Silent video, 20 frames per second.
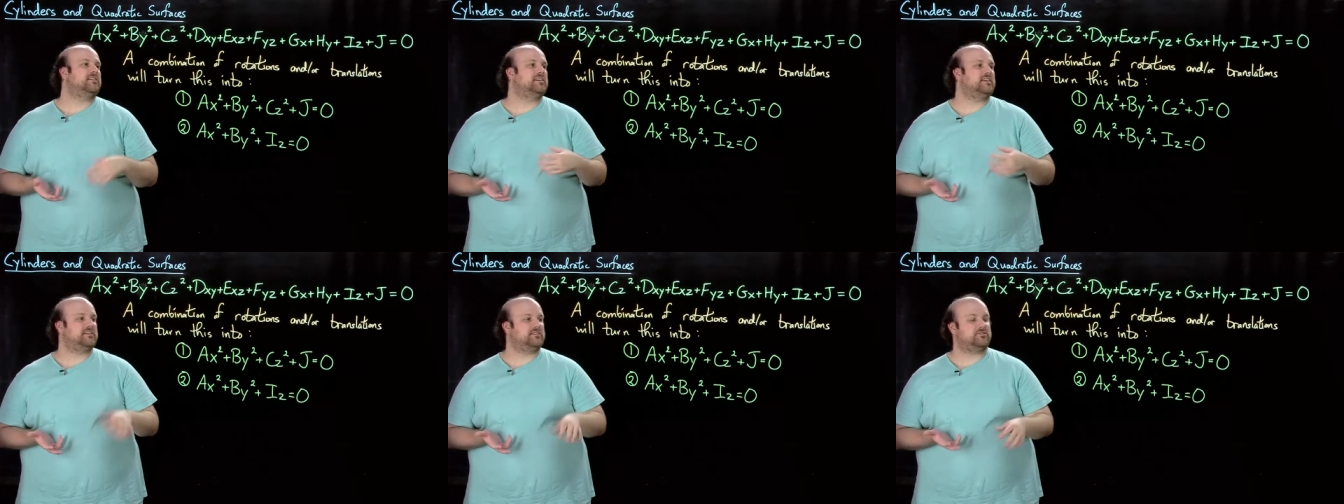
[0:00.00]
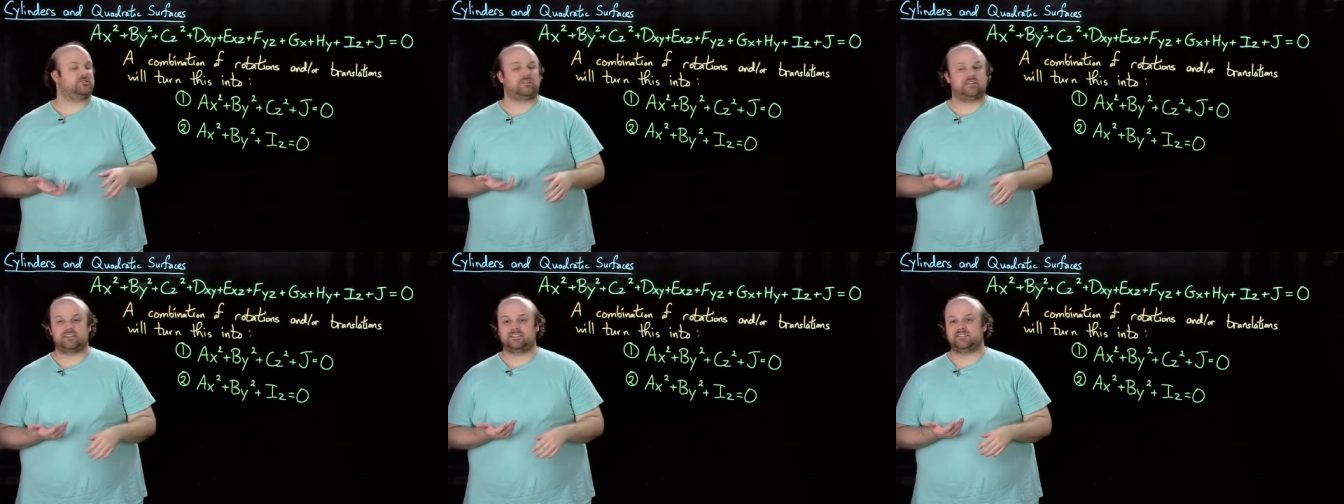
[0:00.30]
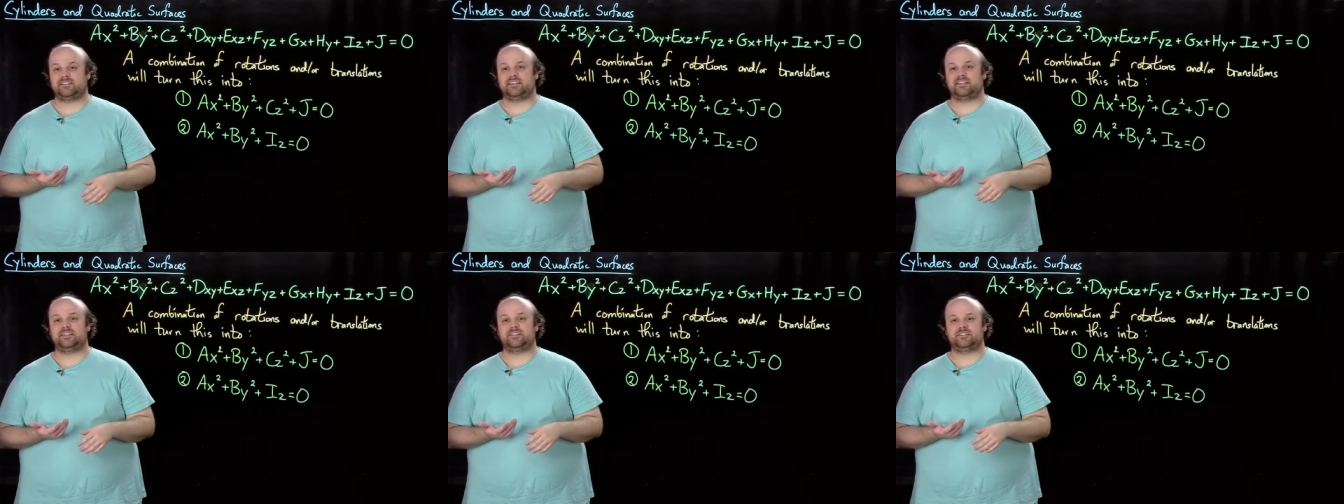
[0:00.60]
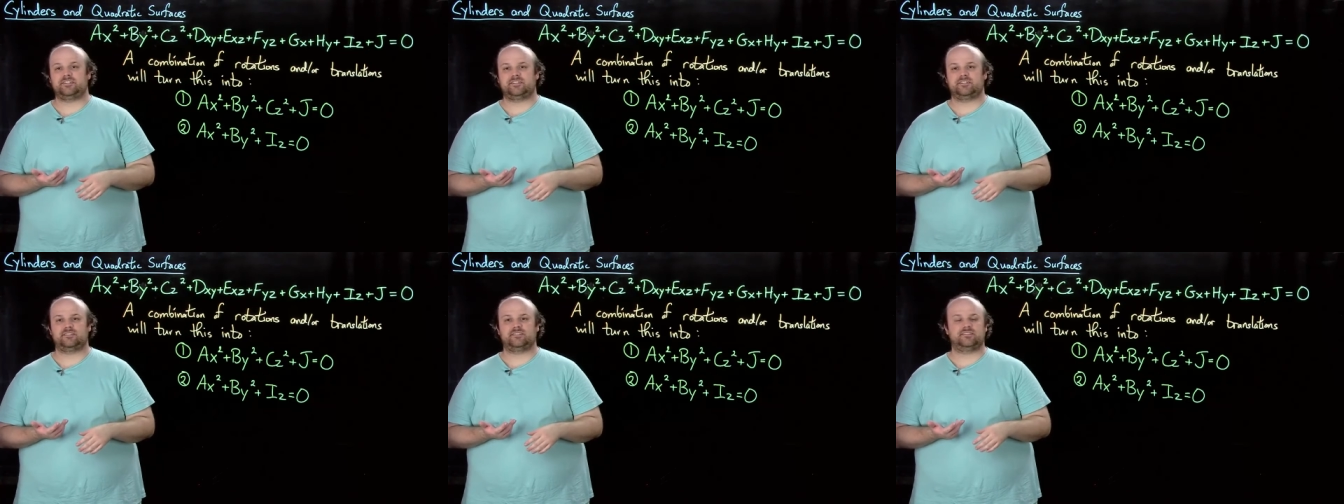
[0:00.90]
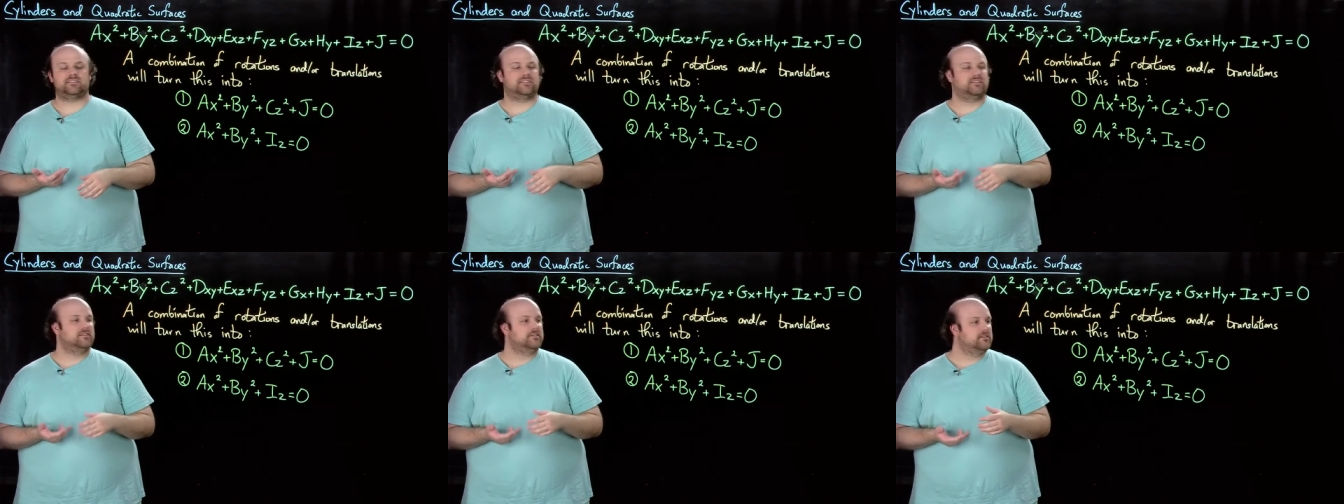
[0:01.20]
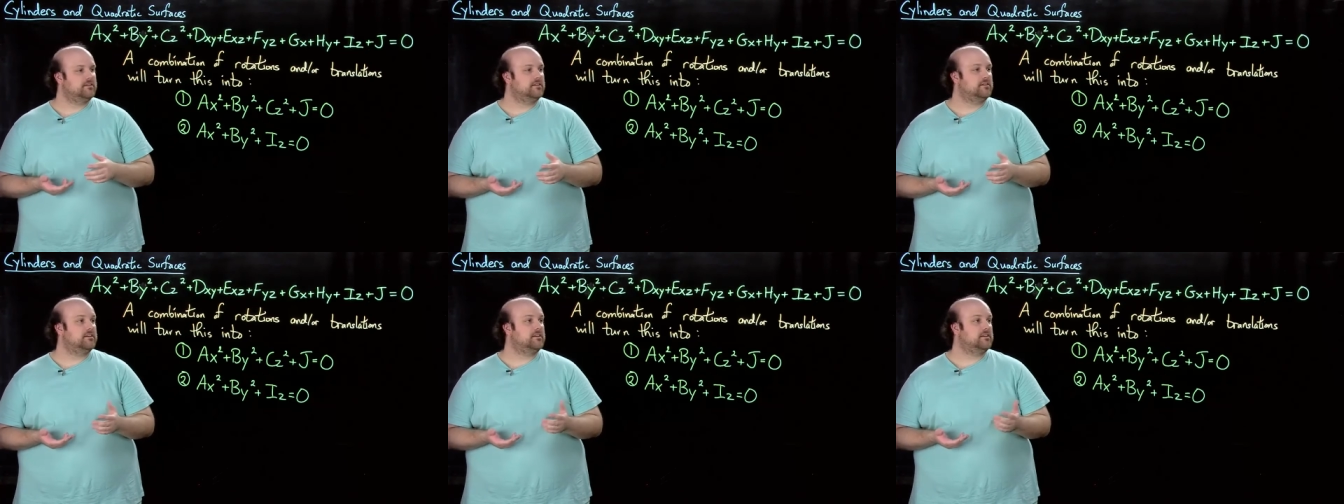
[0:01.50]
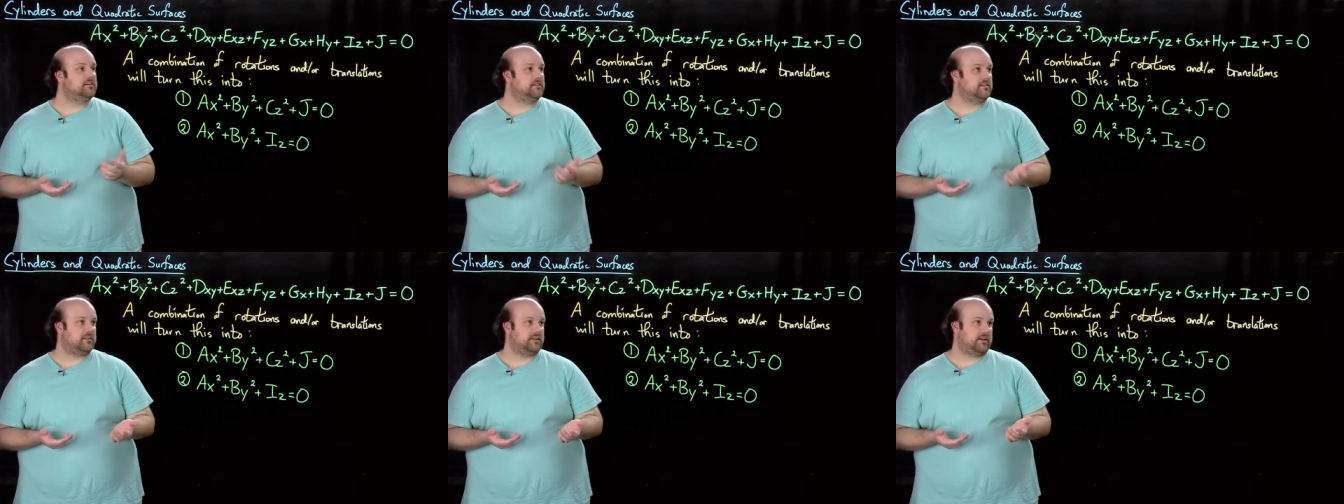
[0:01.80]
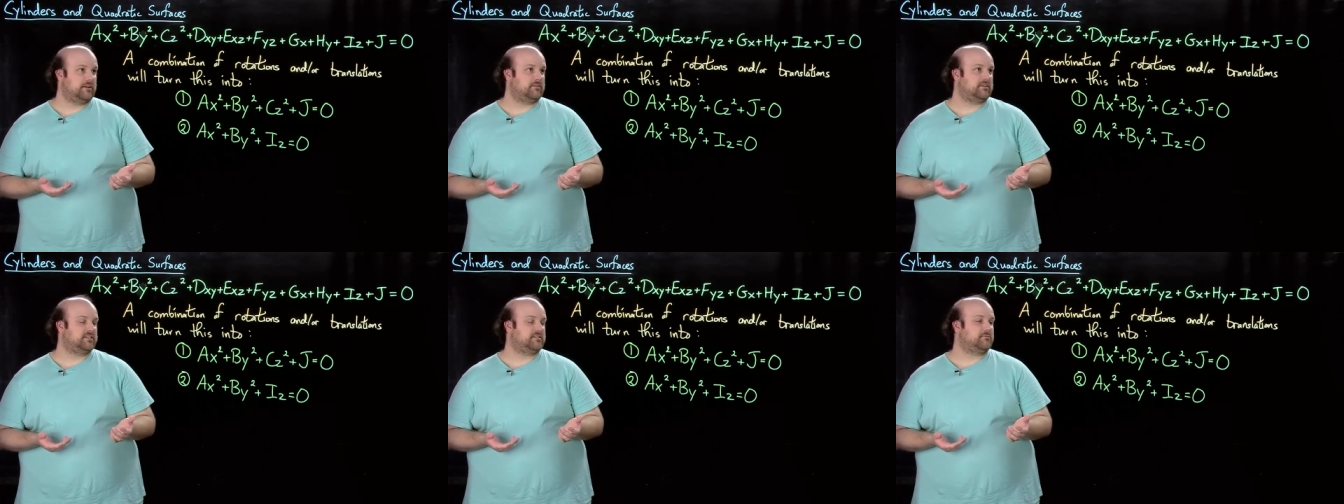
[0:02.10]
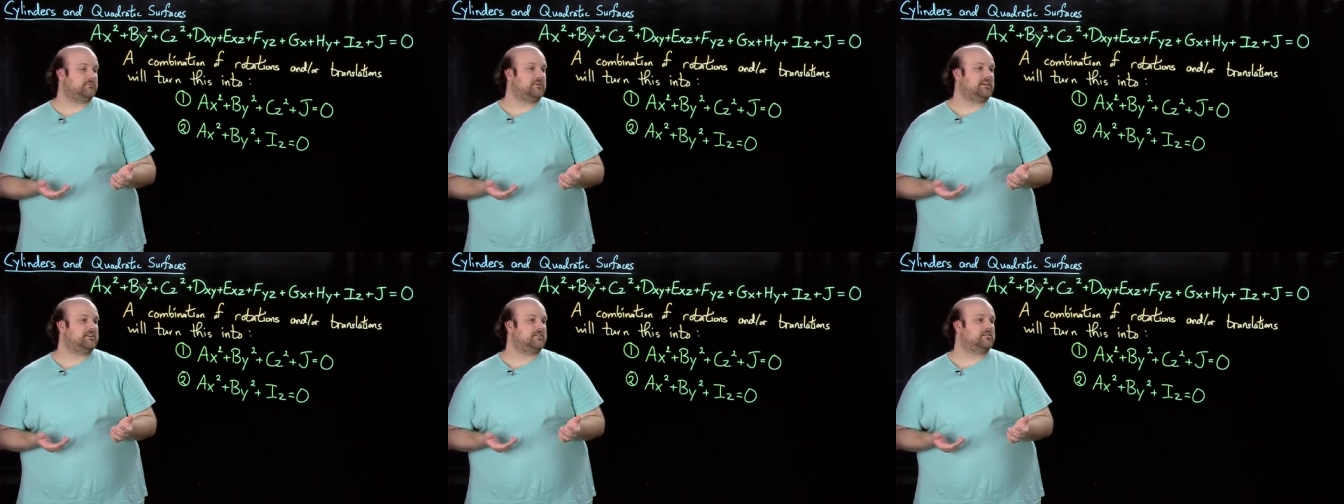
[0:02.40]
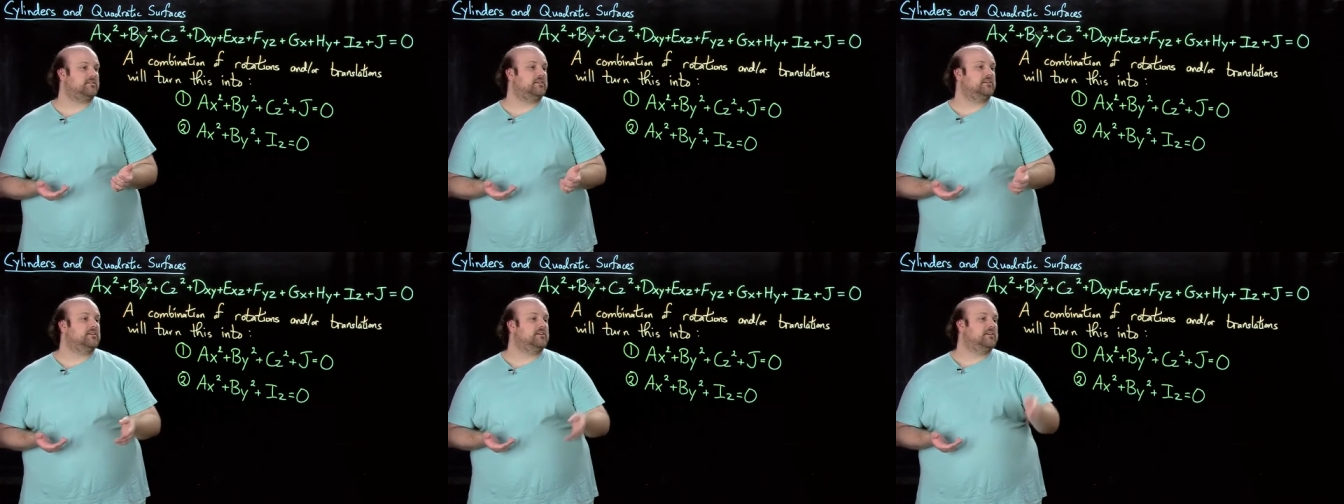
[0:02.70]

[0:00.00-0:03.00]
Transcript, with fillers: and translations there as well.